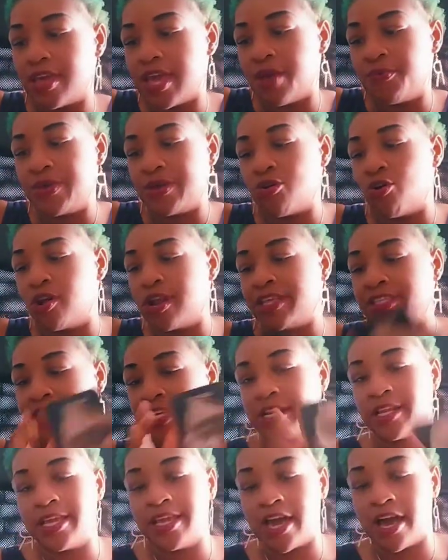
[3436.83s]
And we going
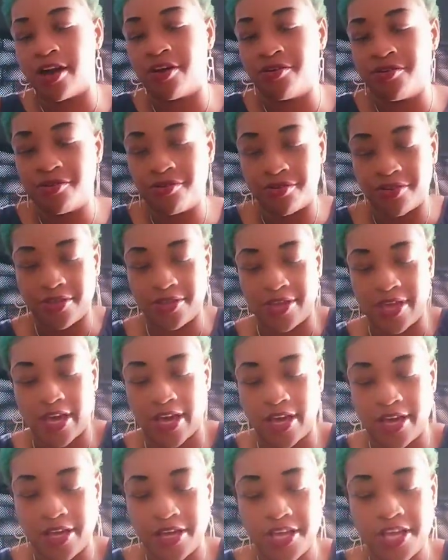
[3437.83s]
into Leo.
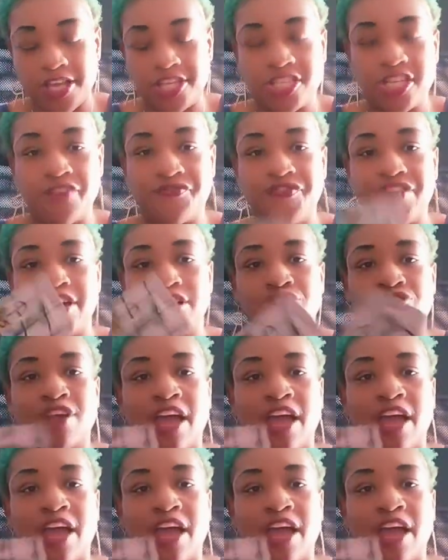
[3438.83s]
Yeah. She feel